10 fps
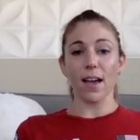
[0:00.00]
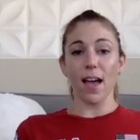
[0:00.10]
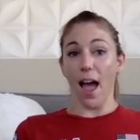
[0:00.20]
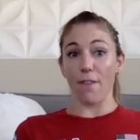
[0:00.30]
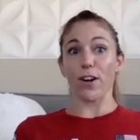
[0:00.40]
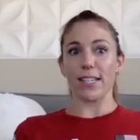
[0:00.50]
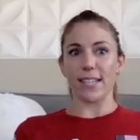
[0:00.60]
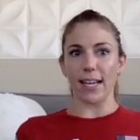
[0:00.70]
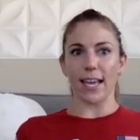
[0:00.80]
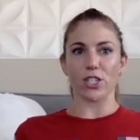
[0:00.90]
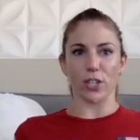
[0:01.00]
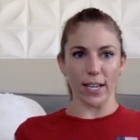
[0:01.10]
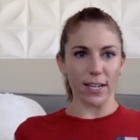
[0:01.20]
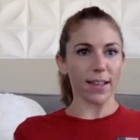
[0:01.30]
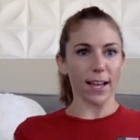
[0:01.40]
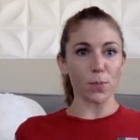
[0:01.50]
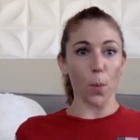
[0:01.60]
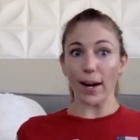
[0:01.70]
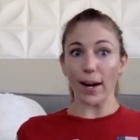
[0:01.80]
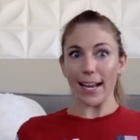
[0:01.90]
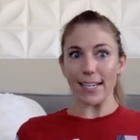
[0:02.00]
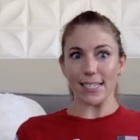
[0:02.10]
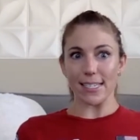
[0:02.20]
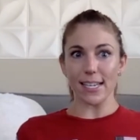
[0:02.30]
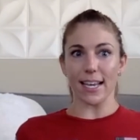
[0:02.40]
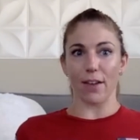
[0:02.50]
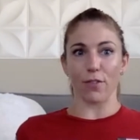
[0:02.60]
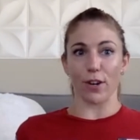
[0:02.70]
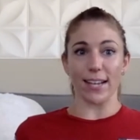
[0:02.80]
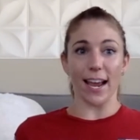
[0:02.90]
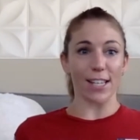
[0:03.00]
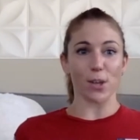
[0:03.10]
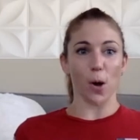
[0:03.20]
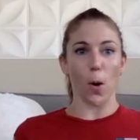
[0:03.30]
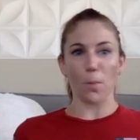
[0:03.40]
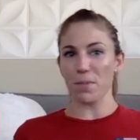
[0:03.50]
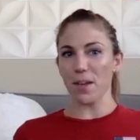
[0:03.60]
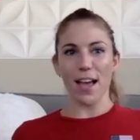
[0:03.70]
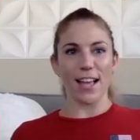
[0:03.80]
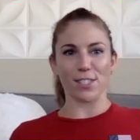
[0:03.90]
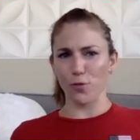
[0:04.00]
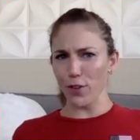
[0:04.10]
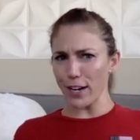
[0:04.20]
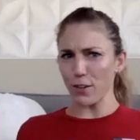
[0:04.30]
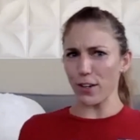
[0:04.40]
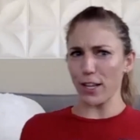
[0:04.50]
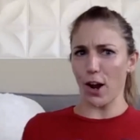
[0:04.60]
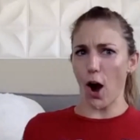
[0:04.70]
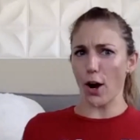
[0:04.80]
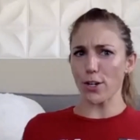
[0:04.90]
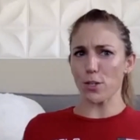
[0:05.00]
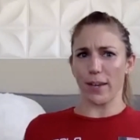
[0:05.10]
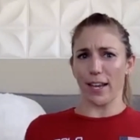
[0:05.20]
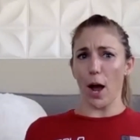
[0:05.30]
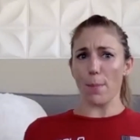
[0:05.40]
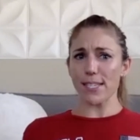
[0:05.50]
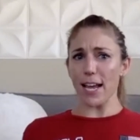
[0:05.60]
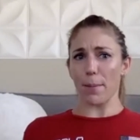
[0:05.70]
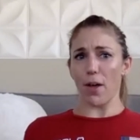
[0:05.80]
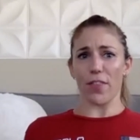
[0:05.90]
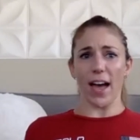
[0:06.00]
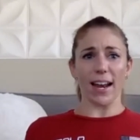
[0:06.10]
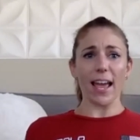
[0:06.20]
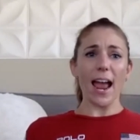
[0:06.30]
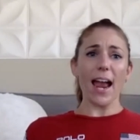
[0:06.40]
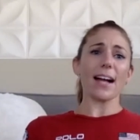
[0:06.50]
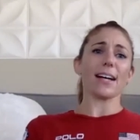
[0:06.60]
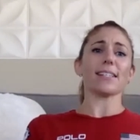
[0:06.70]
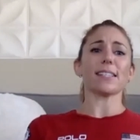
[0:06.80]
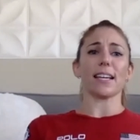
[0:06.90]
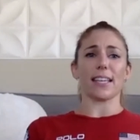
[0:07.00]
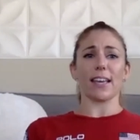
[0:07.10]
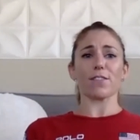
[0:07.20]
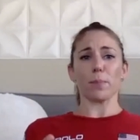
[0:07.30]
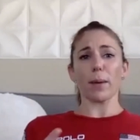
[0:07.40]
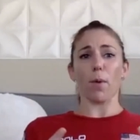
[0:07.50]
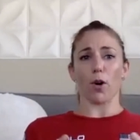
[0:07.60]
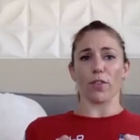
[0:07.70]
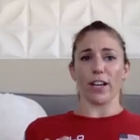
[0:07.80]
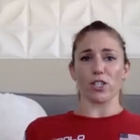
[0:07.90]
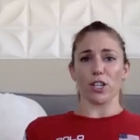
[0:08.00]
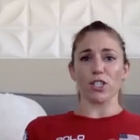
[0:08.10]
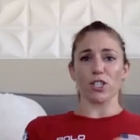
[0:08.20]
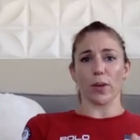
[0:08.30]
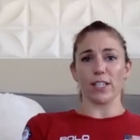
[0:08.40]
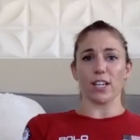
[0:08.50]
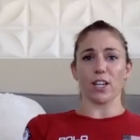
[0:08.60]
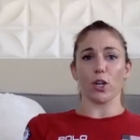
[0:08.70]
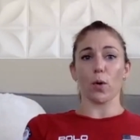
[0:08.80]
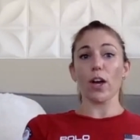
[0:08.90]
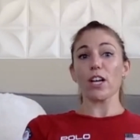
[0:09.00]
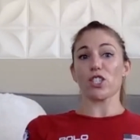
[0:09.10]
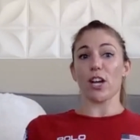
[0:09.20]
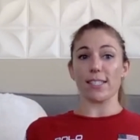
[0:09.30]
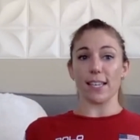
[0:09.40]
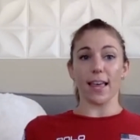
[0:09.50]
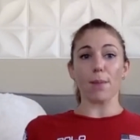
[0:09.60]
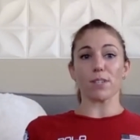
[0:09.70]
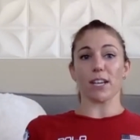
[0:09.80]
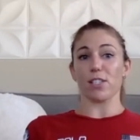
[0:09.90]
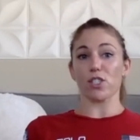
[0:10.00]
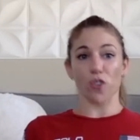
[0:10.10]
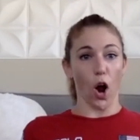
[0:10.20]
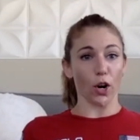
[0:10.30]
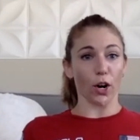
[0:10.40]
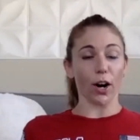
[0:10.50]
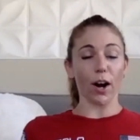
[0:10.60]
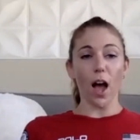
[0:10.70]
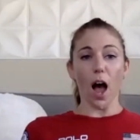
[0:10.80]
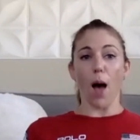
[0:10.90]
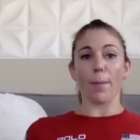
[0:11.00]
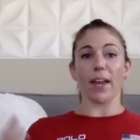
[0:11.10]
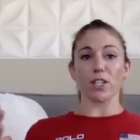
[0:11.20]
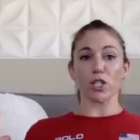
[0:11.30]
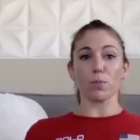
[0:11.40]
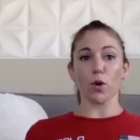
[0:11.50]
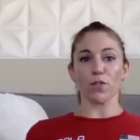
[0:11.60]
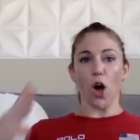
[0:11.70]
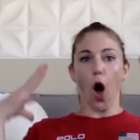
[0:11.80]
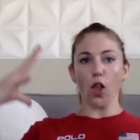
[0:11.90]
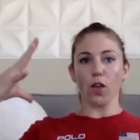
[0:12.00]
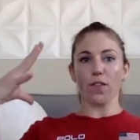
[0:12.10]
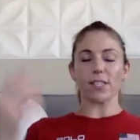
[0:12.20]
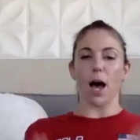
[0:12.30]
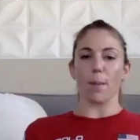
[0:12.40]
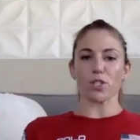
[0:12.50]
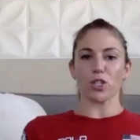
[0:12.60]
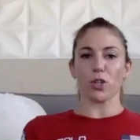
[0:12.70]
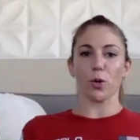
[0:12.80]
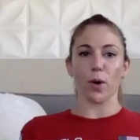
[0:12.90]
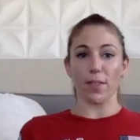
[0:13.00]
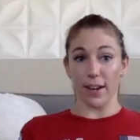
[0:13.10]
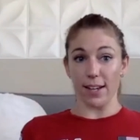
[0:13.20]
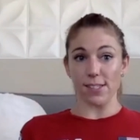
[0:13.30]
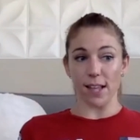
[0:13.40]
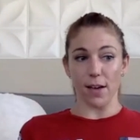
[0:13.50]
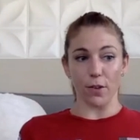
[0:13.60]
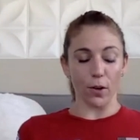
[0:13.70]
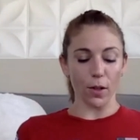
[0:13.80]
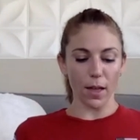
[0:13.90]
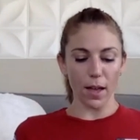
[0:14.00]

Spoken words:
effort and dedication into that sport. And I get to see it every day. So it's really, really hard to be upset about that. And it gives me motivation to continue chasing them to get stronger. And it just moves all of us up to the next level.